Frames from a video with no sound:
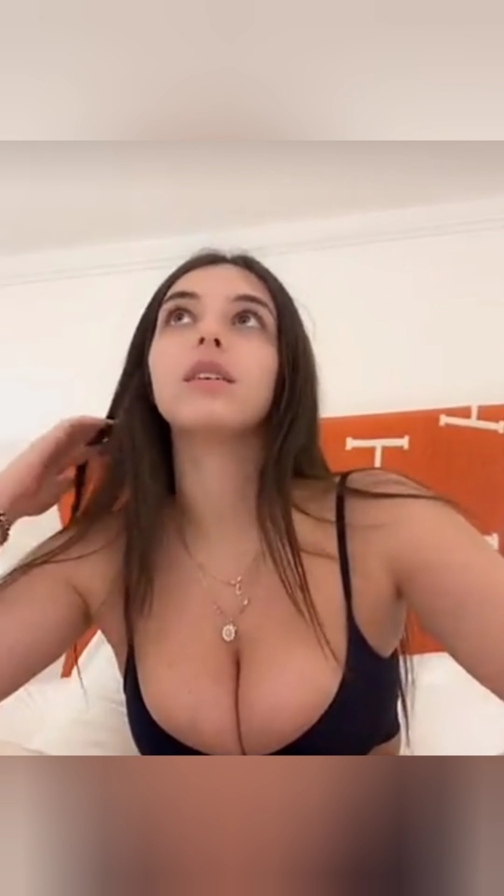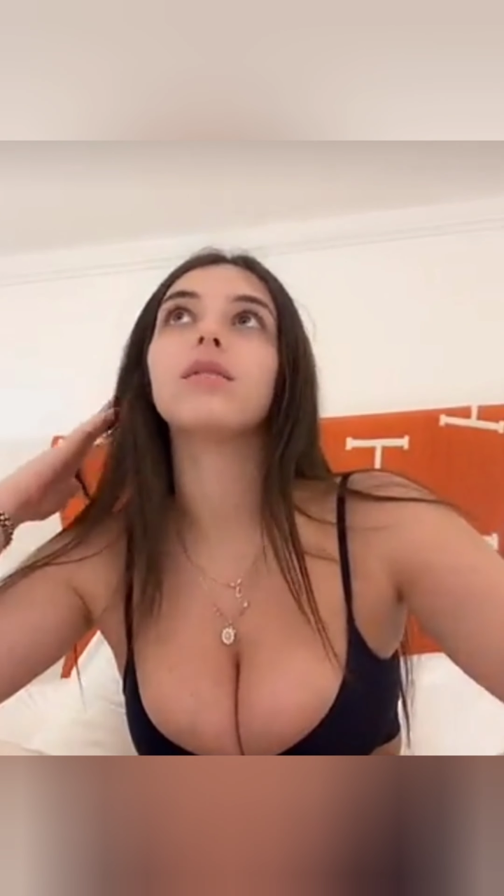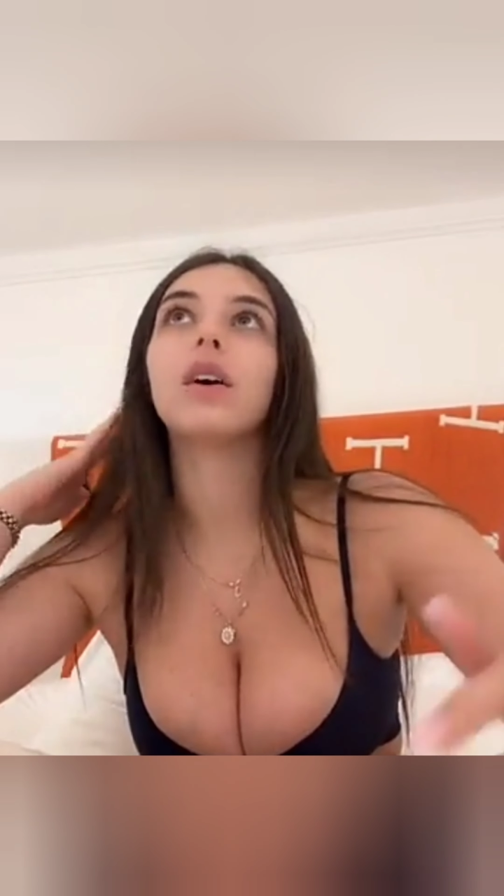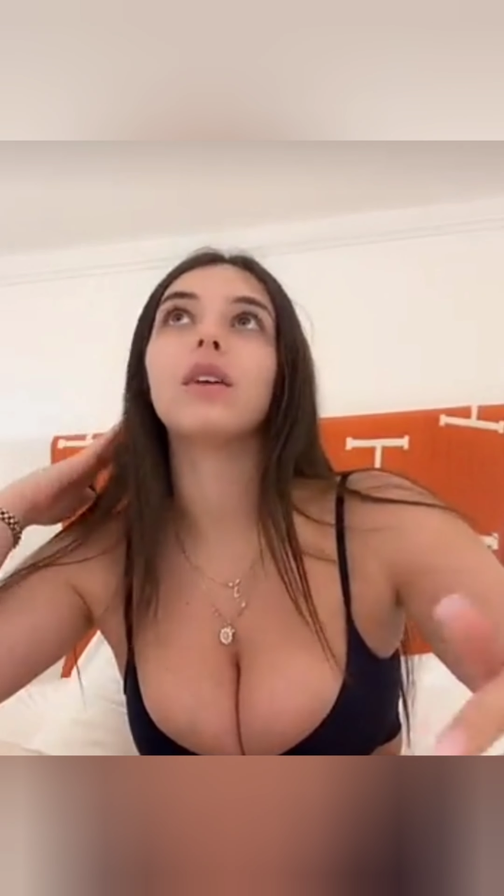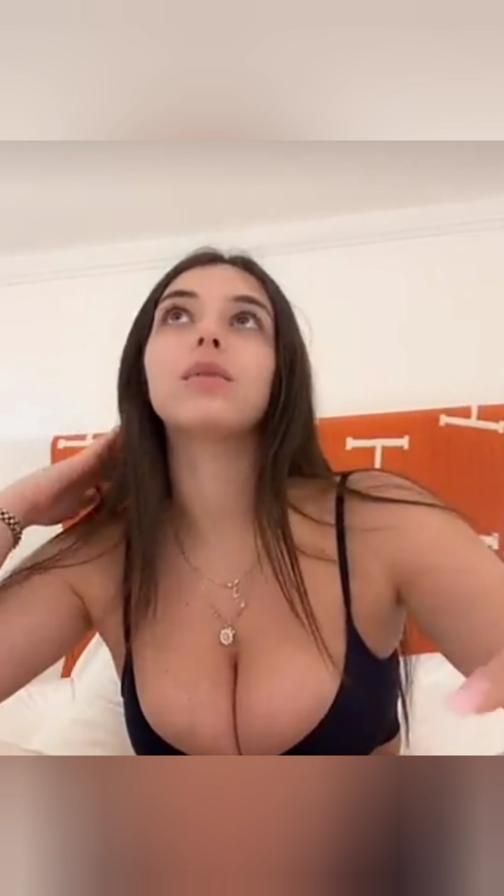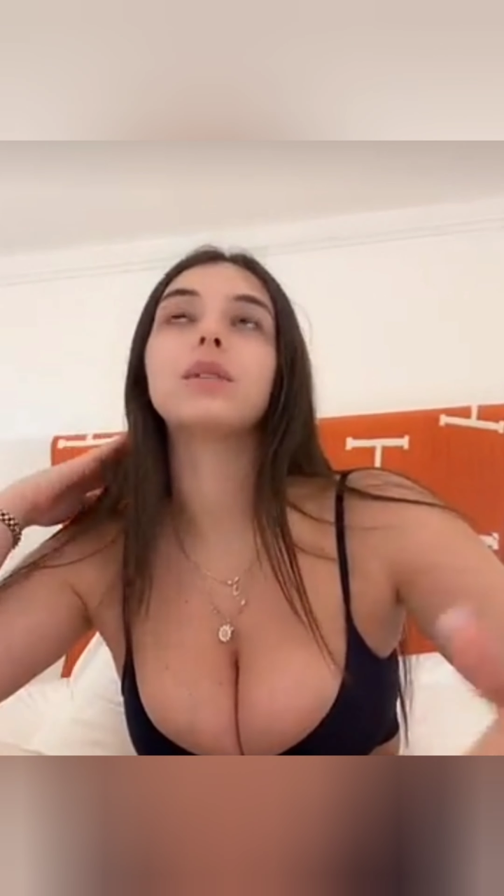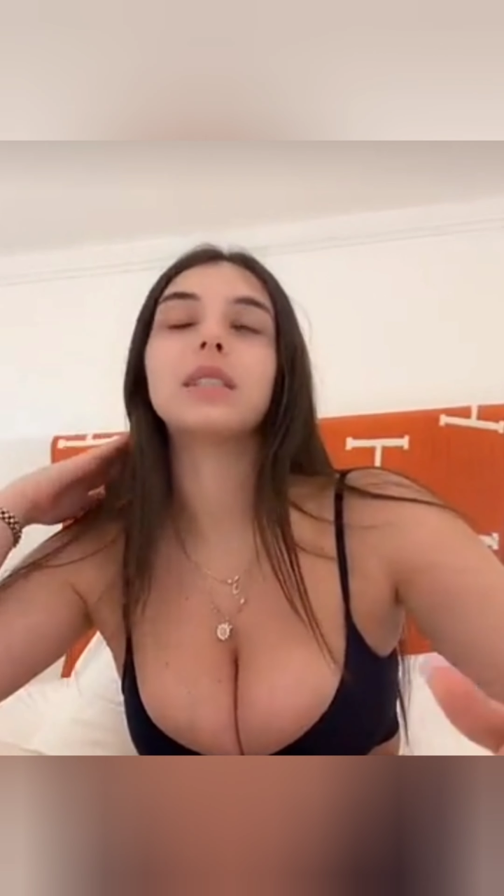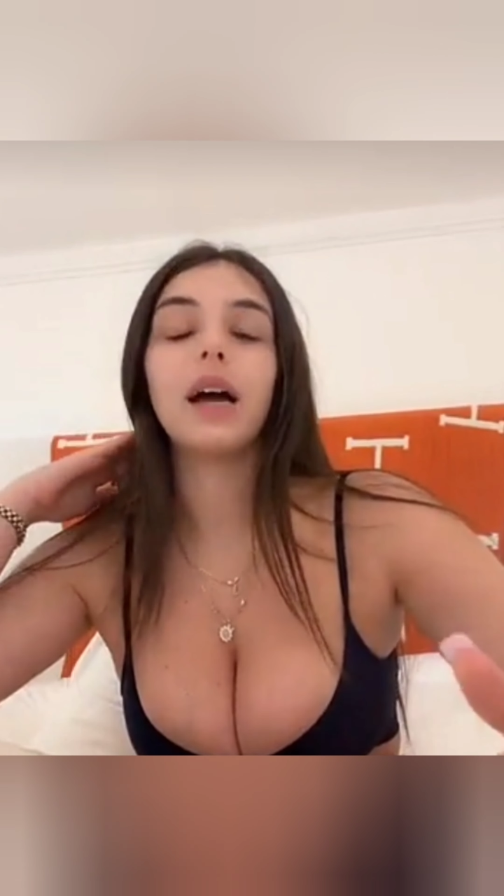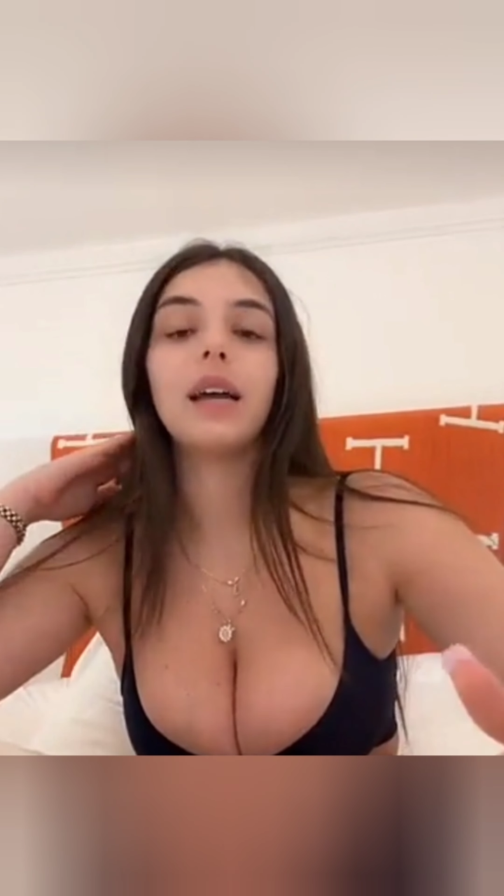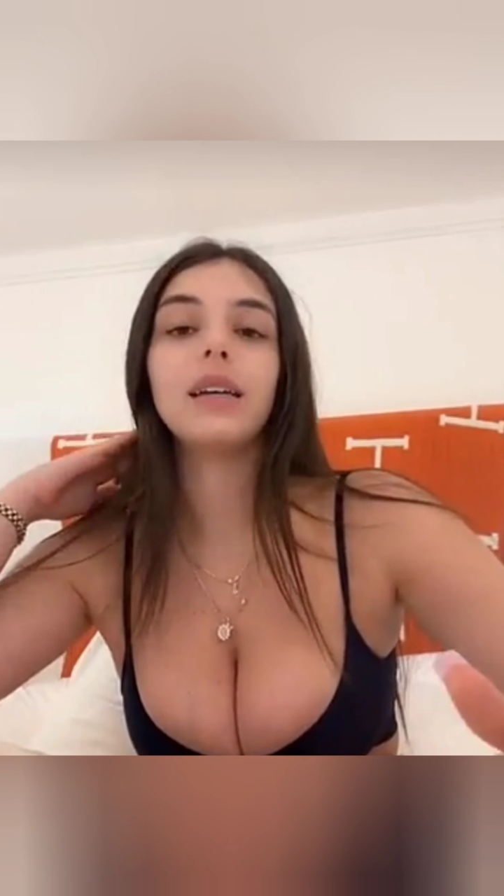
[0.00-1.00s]
father was
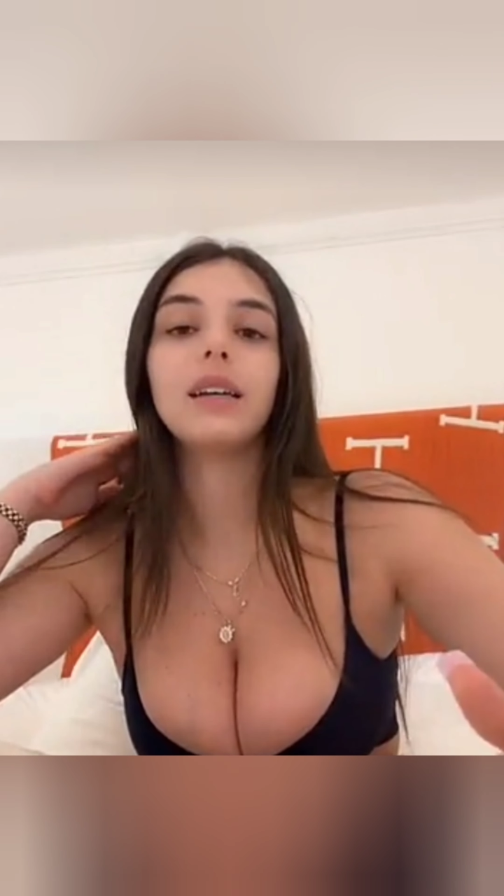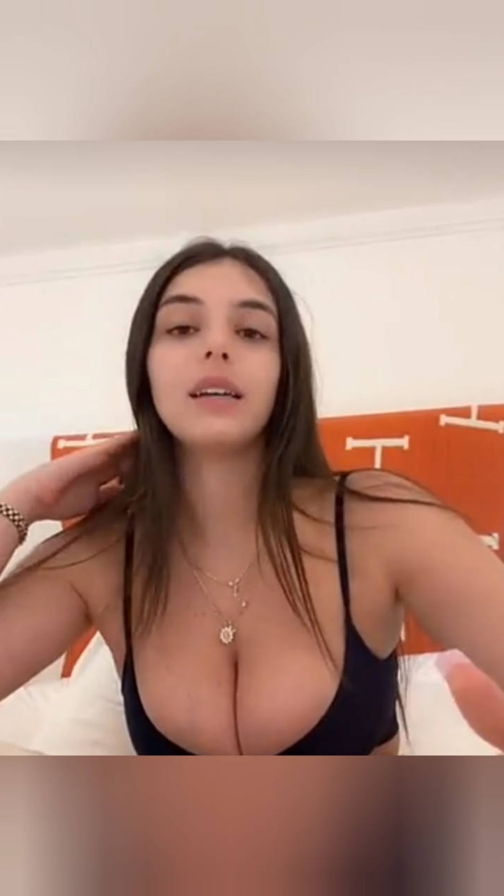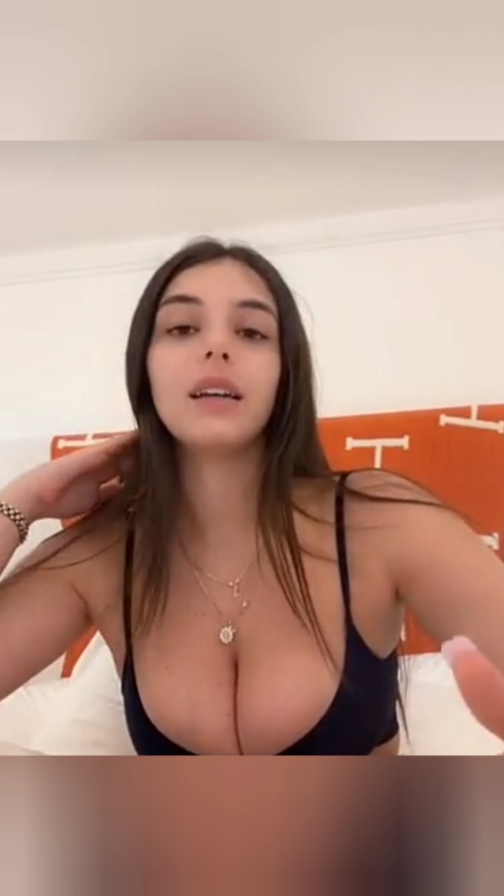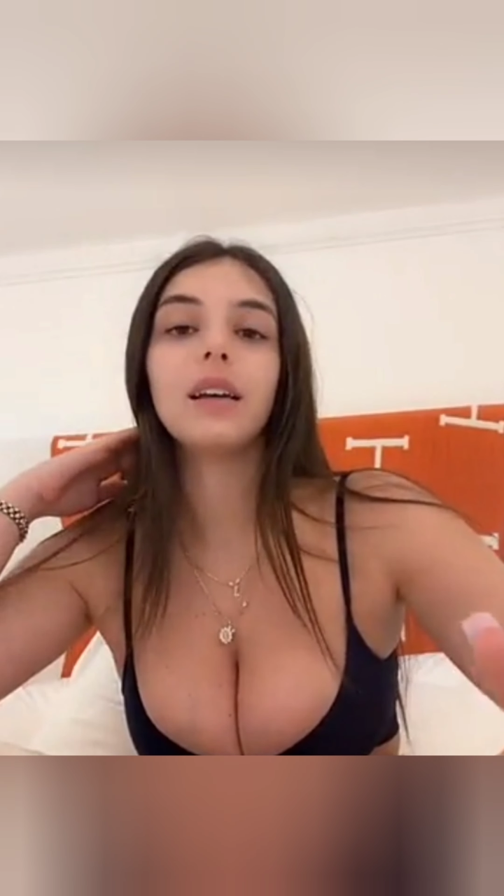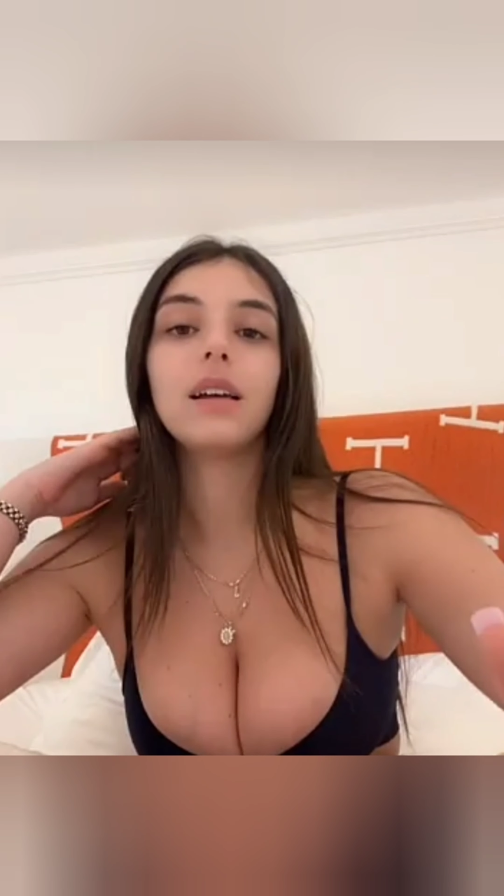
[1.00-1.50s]
dying